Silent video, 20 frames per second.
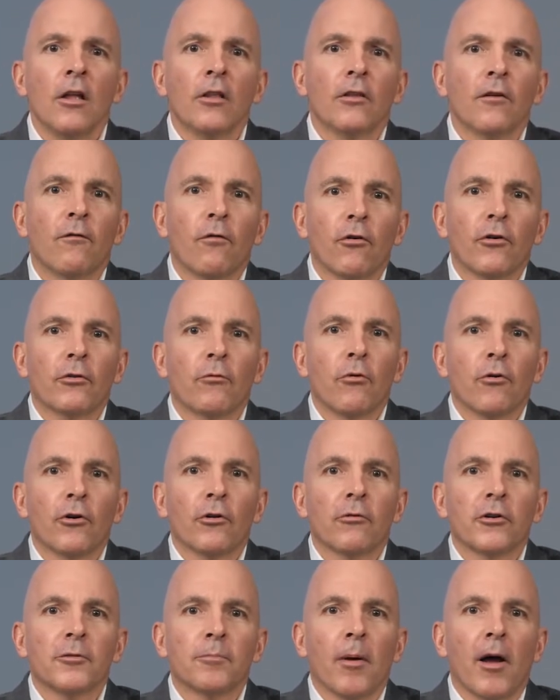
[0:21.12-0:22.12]
The fourth quarter
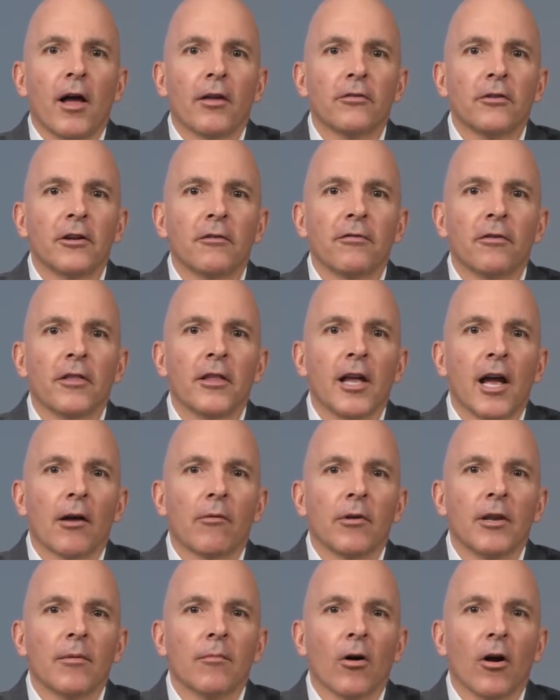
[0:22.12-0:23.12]
was positive for the
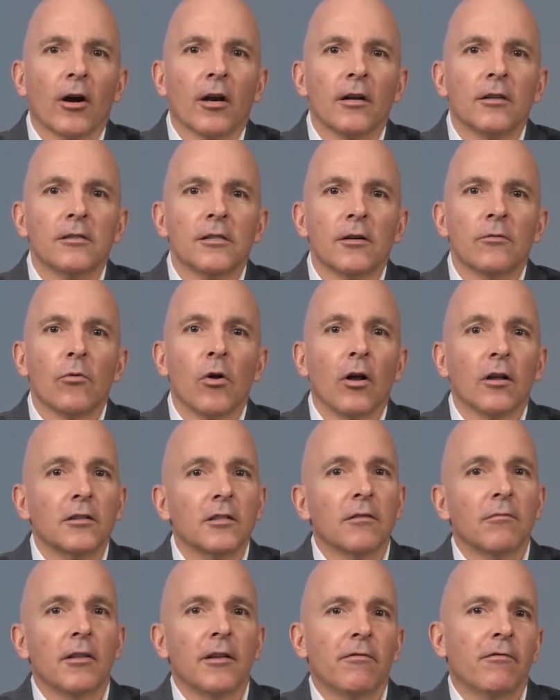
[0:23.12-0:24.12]
equity markets and
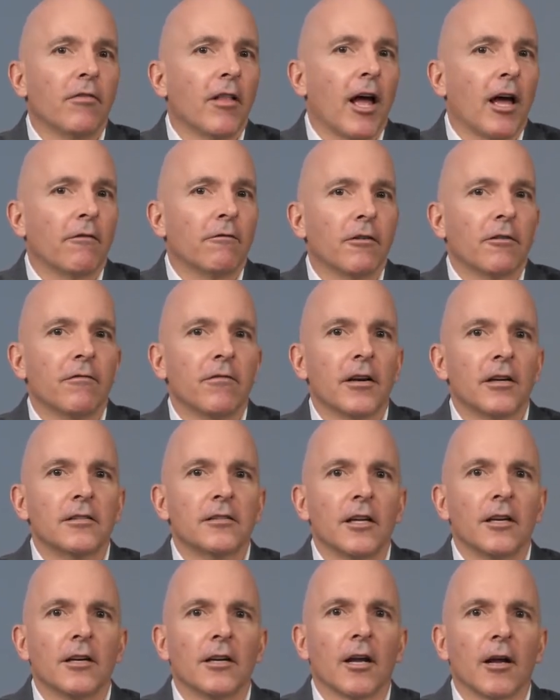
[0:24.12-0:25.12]
relatively flat for fixed
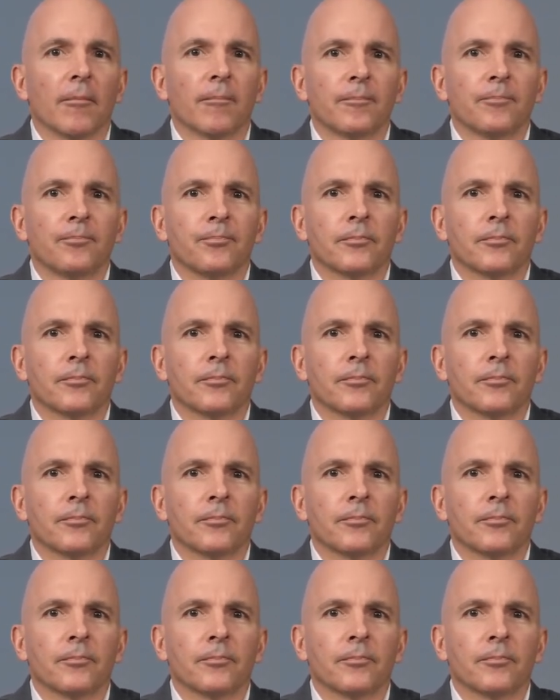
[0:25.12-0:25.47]
income.